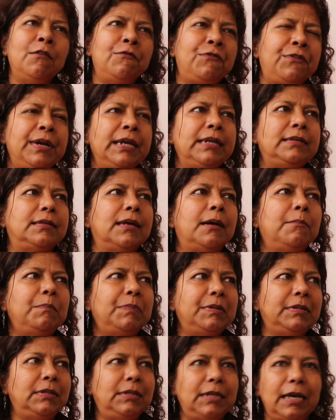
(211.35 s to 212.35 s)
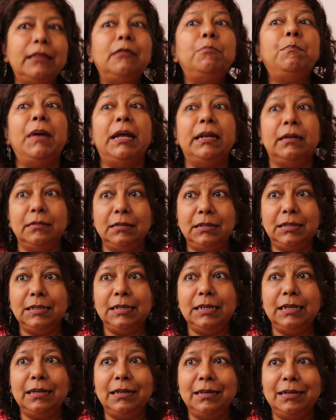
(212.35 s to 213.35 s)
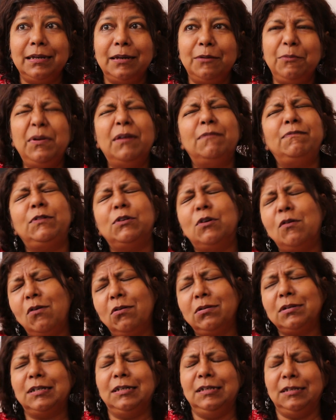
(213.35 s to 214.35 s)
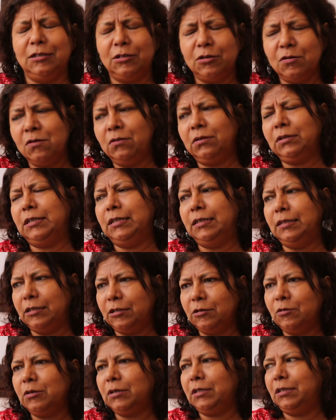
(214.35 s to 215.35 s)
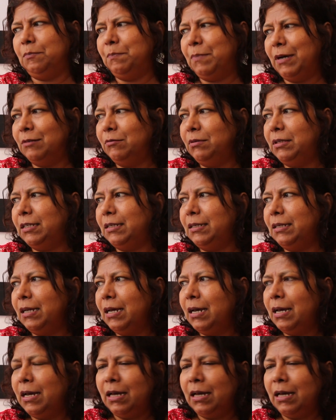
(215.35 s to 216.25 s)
For example, death penalty. We have talked and talked and talked about it.